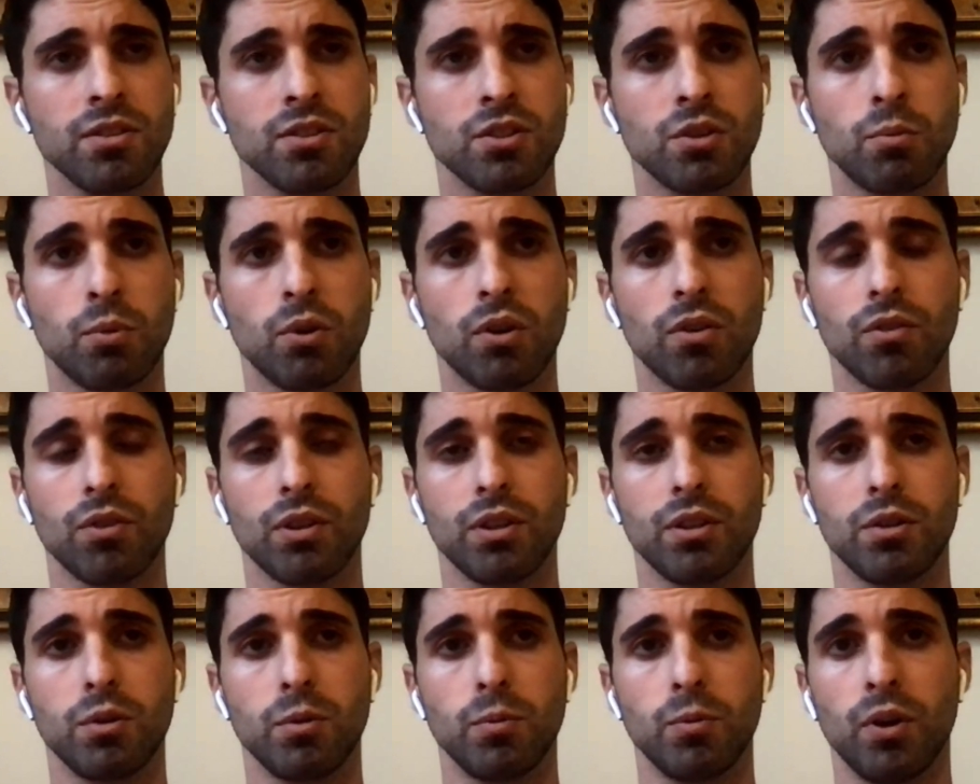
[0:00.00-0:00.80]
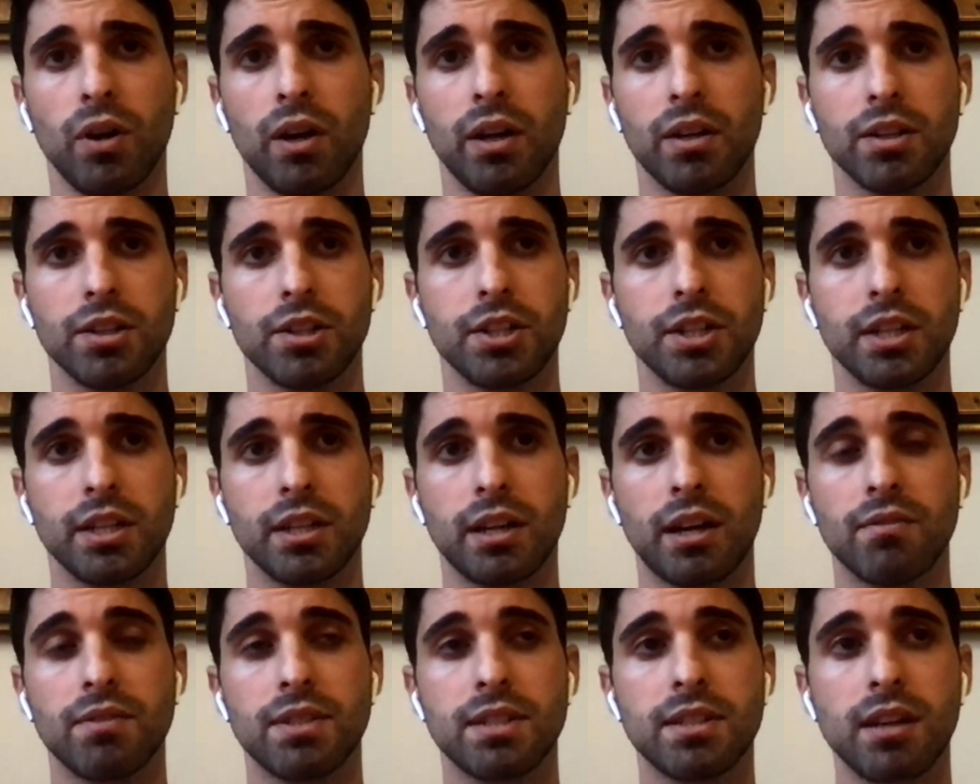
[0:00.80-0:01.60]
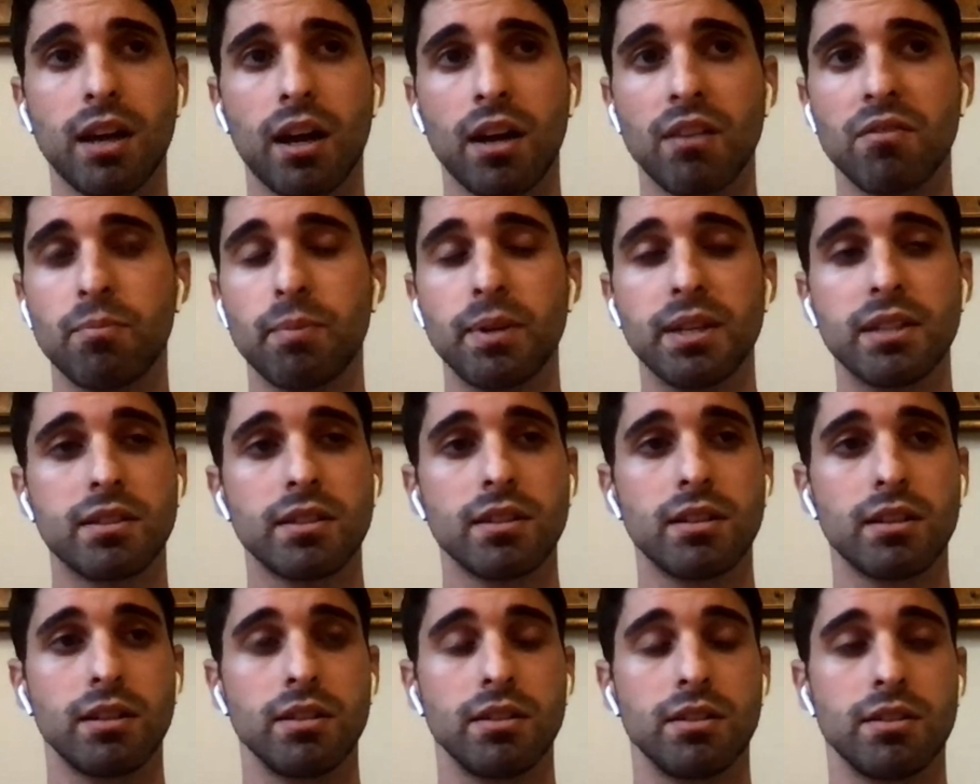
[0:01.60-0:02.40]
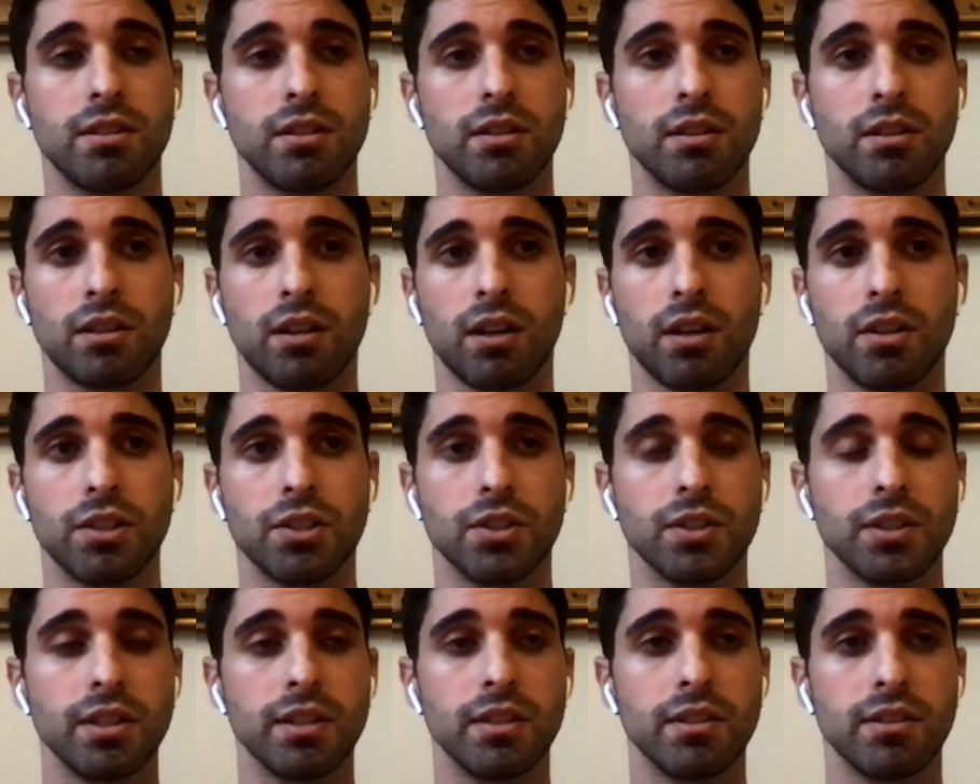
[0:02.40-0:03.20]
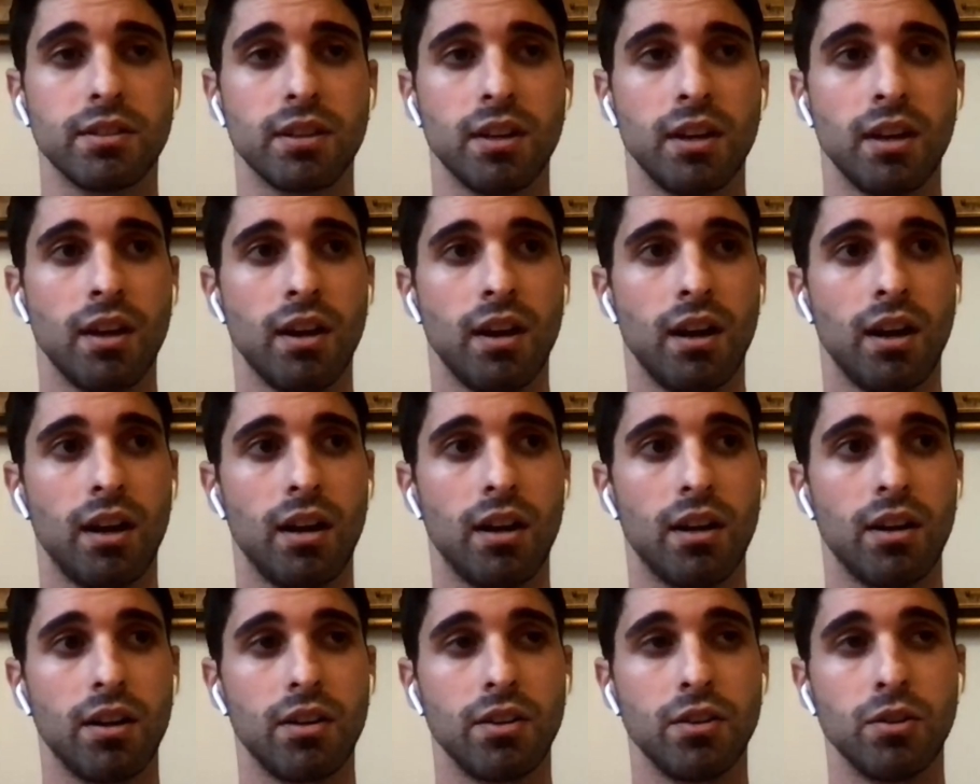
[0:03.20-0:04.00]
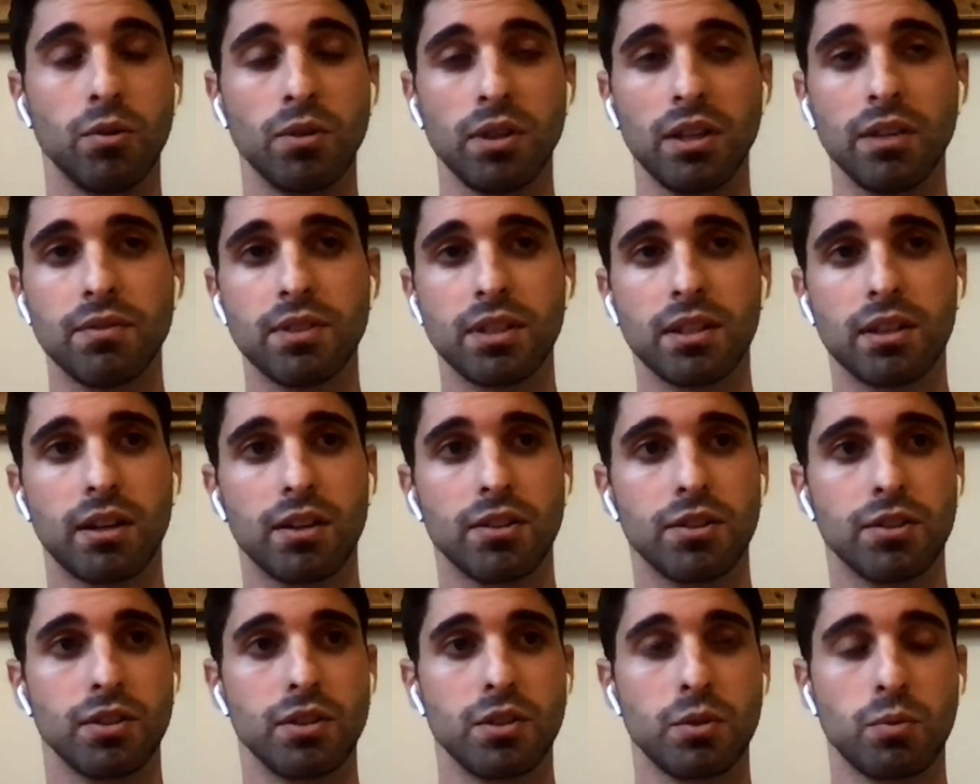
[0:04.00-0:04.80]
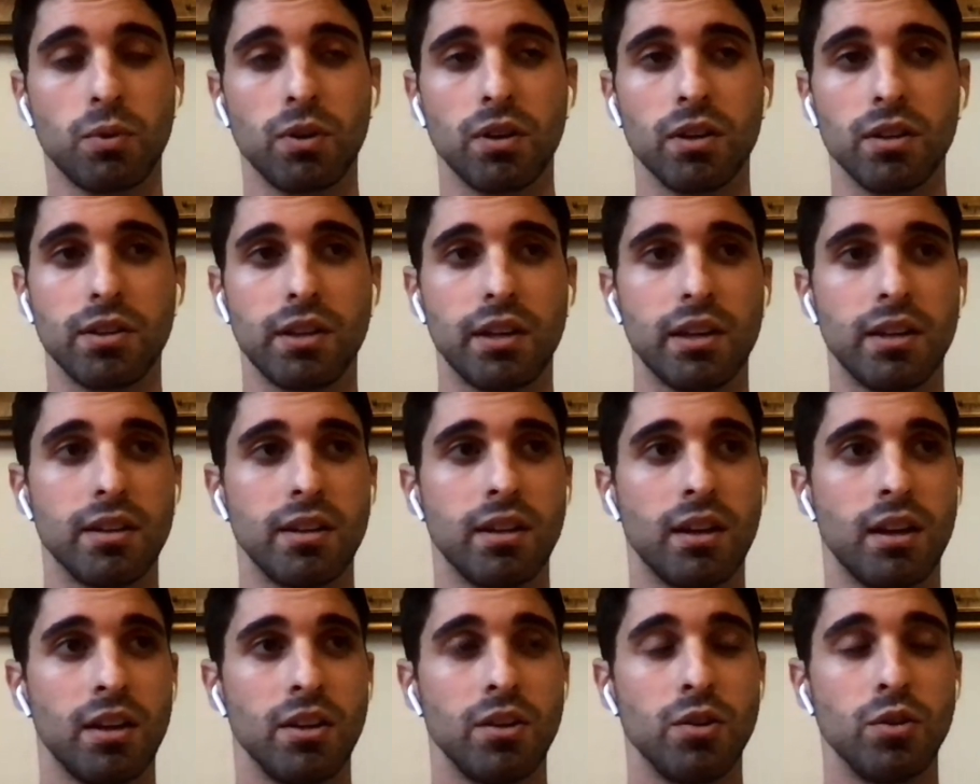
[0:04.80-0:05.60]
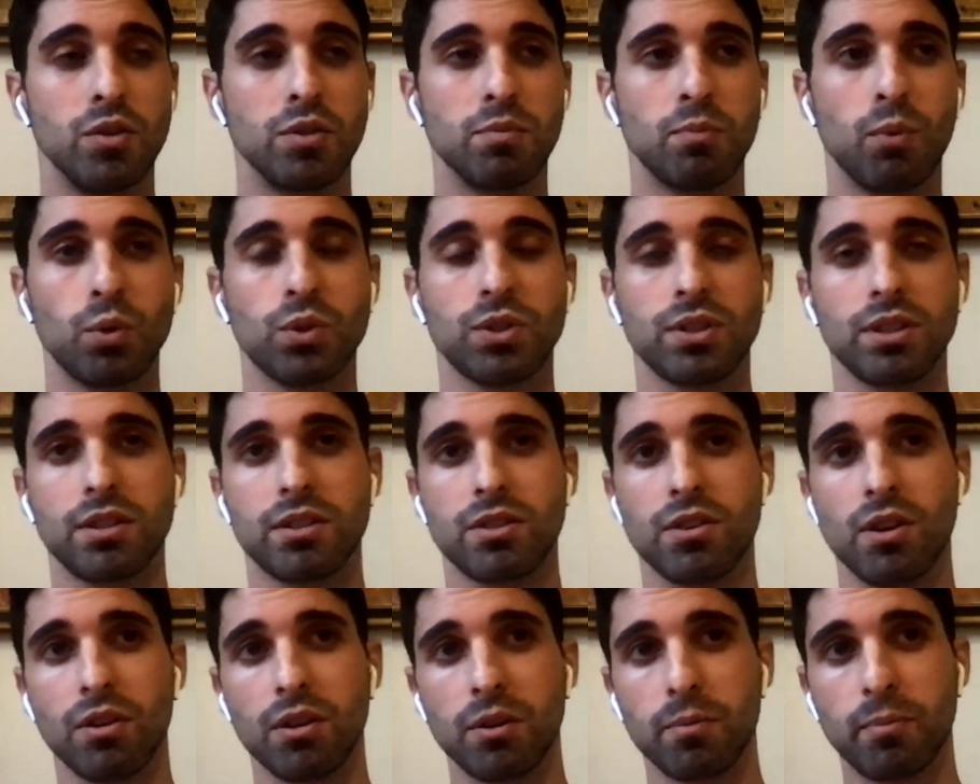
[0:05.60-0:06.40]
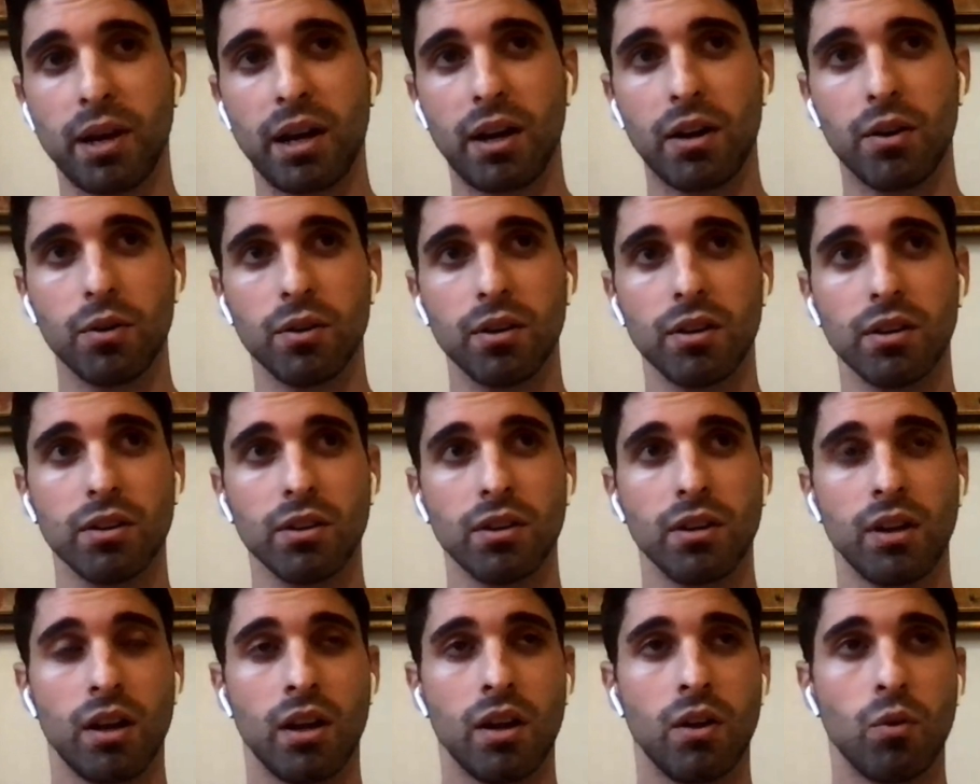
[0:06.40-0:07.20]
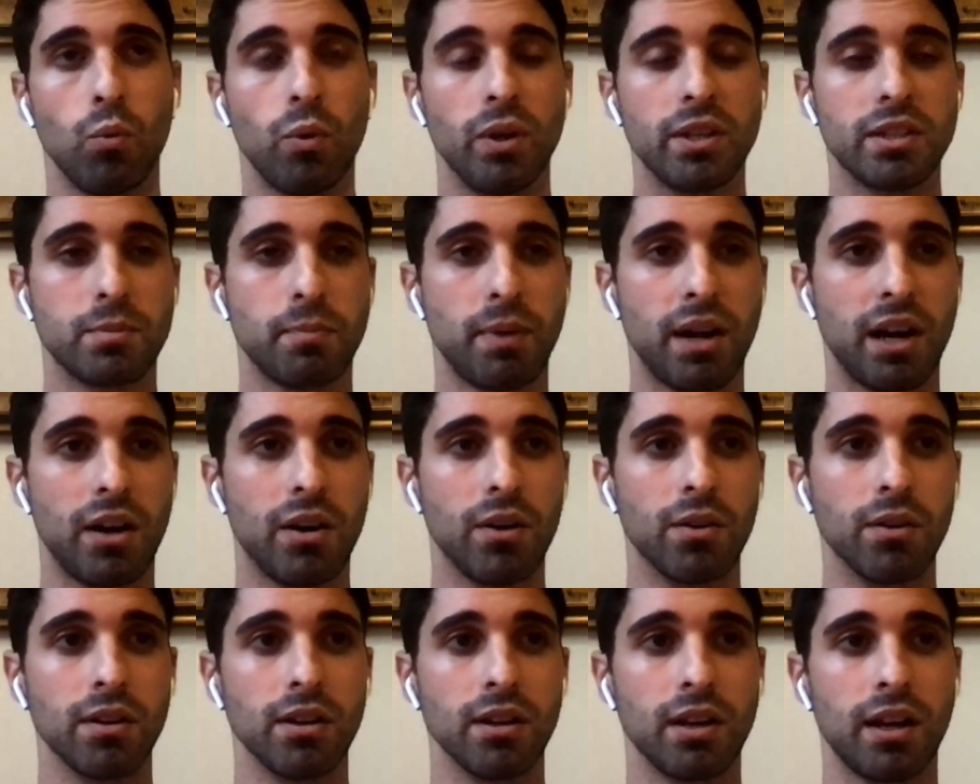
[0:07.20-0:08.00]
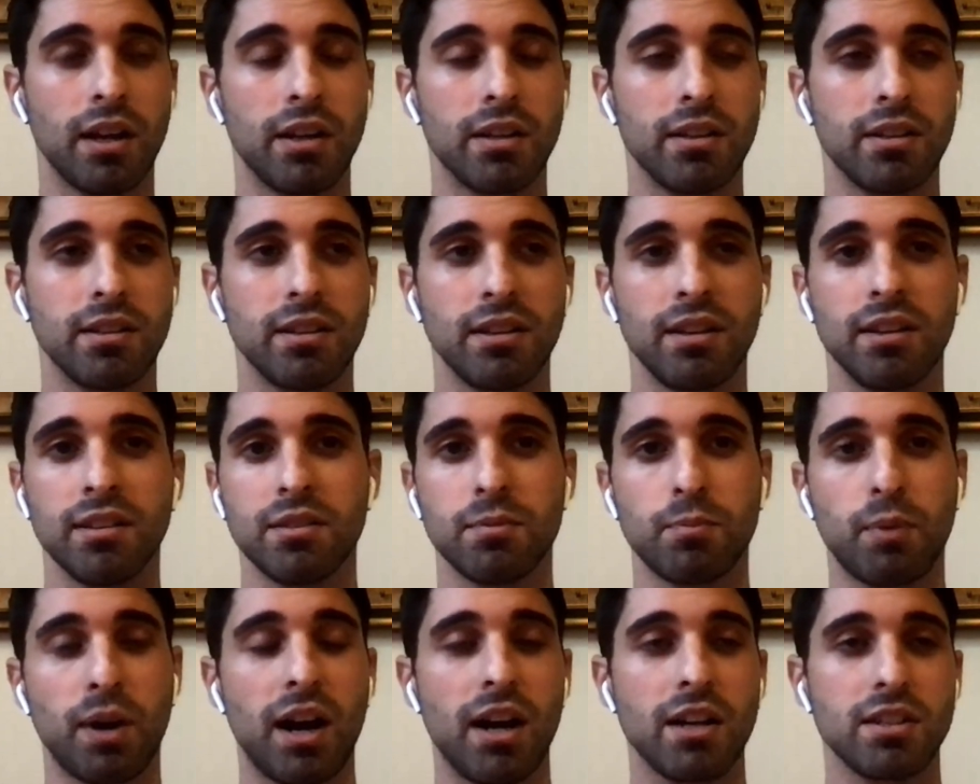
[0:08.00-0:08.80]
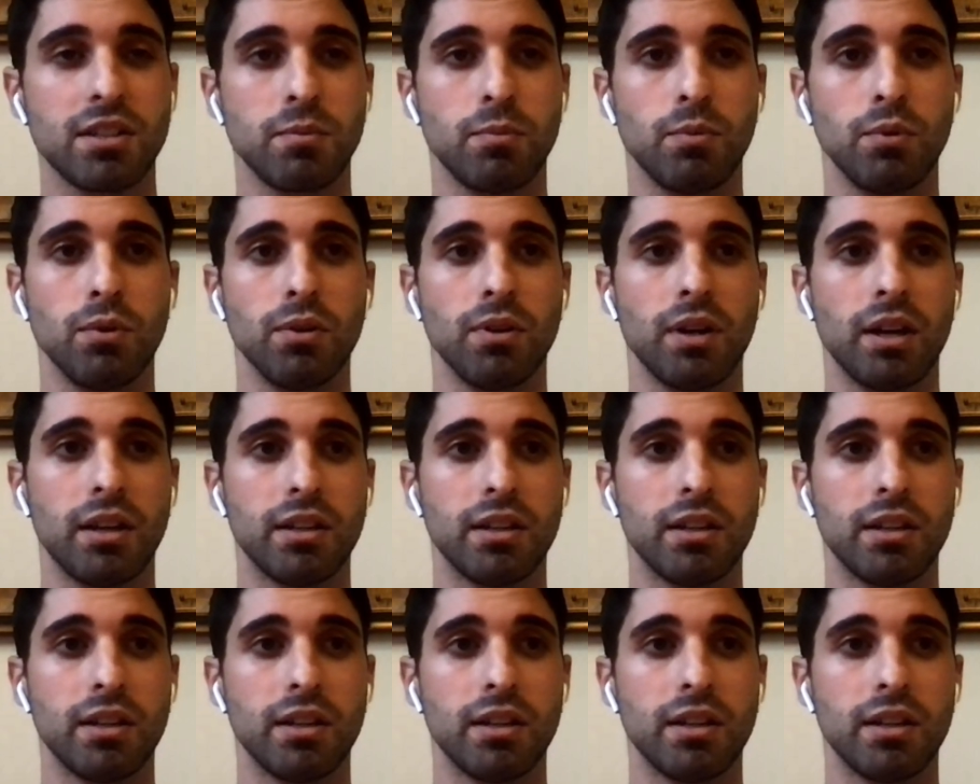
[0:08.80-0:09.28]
to more renewable energy. And I've I've been to, to countries uh, you know, lives in countries where they use mostly solar power, wind power, and it's possible.